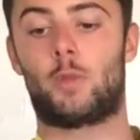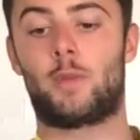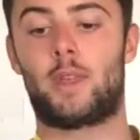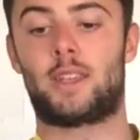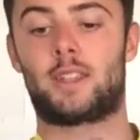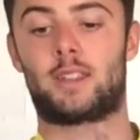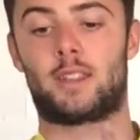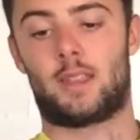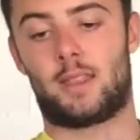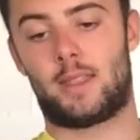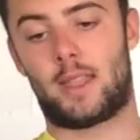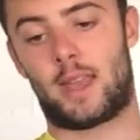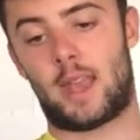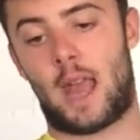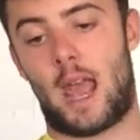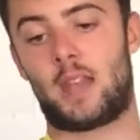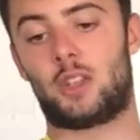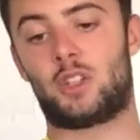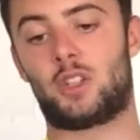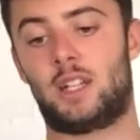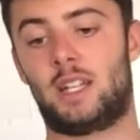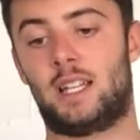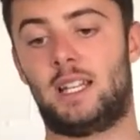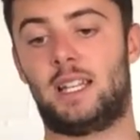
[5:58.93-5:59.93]
on this can then
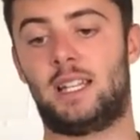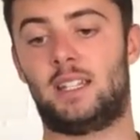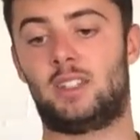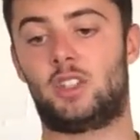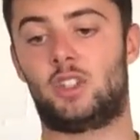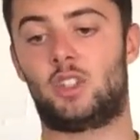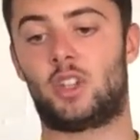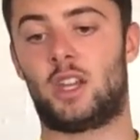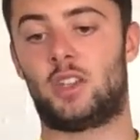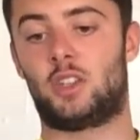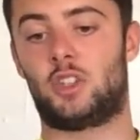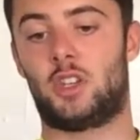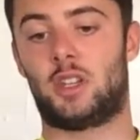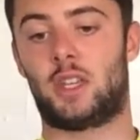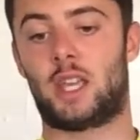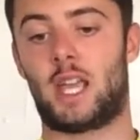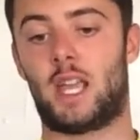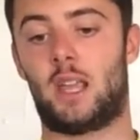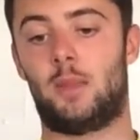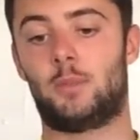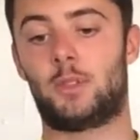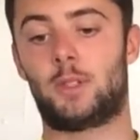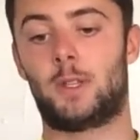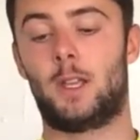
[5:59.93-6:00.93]
actually lead to changing
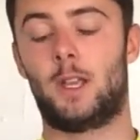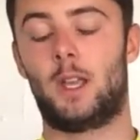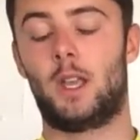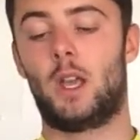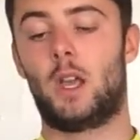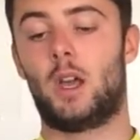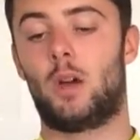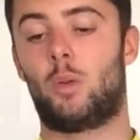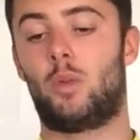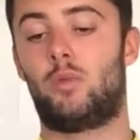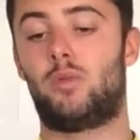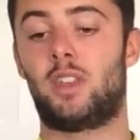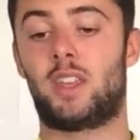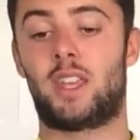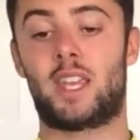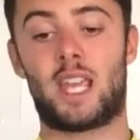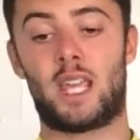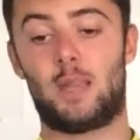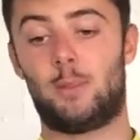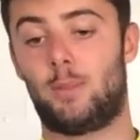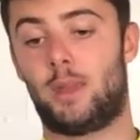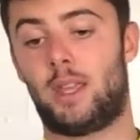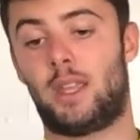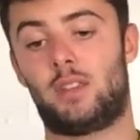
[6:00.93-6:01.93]
games. With the
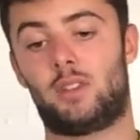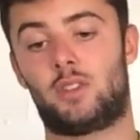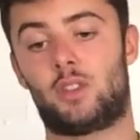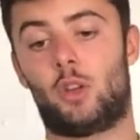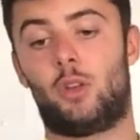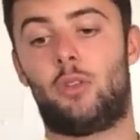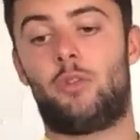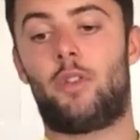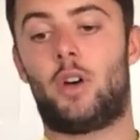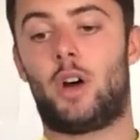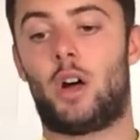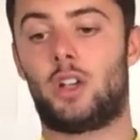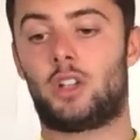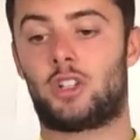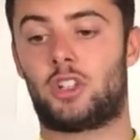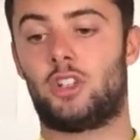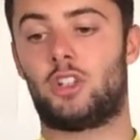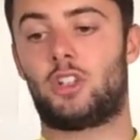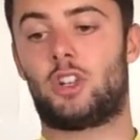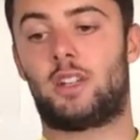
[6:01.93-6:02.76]
game being so fast and